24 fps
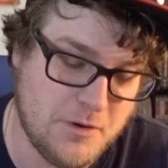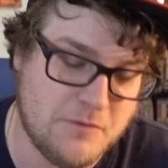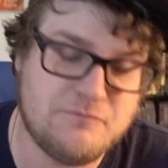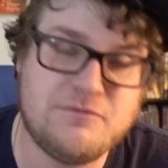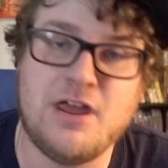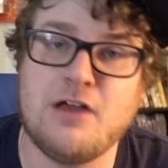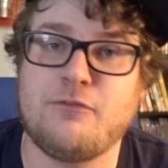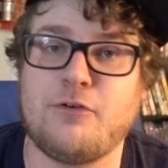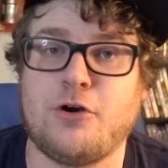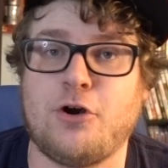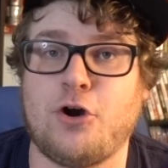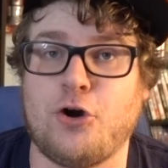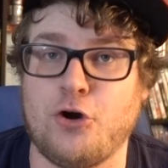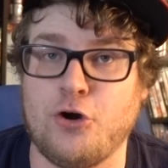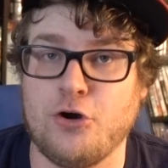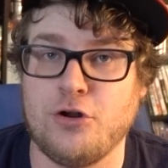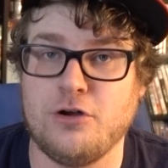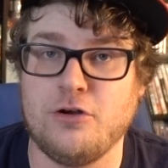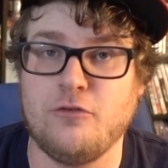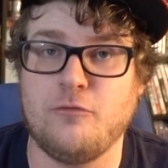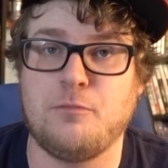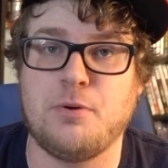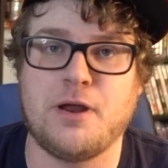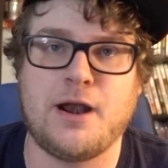I've never heard
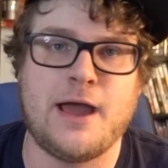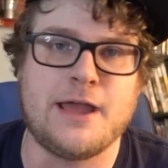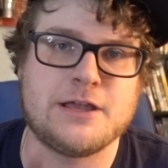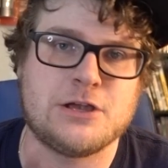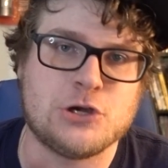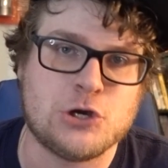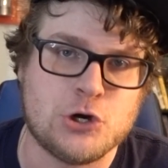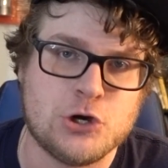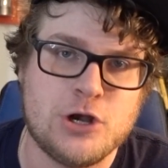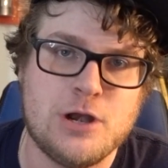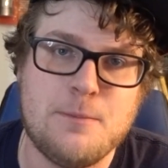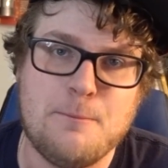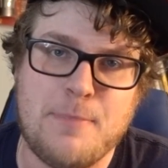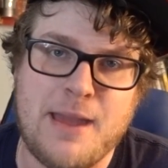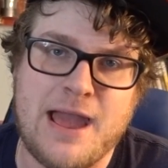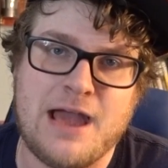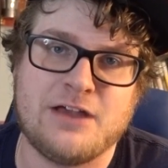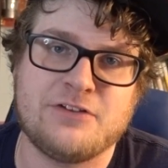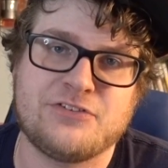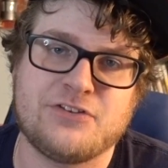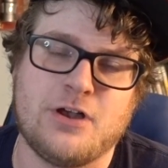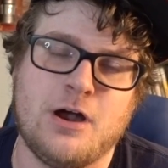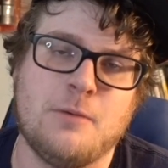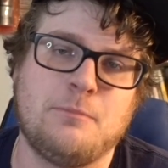of, but I couldn't
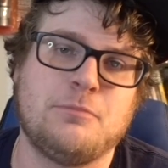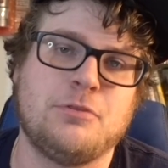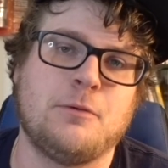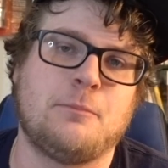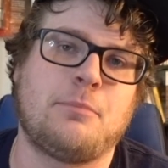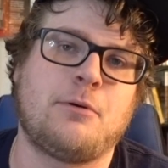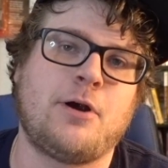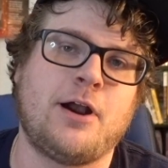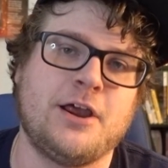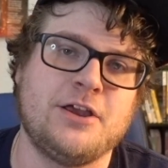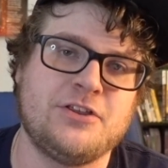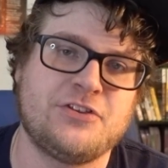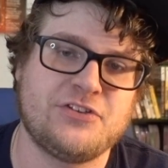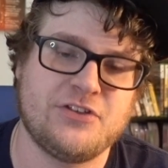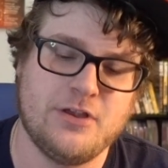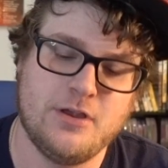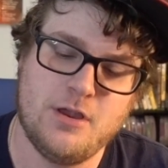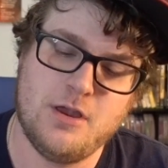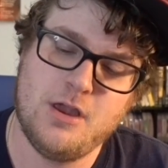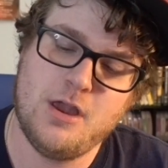pass up the price.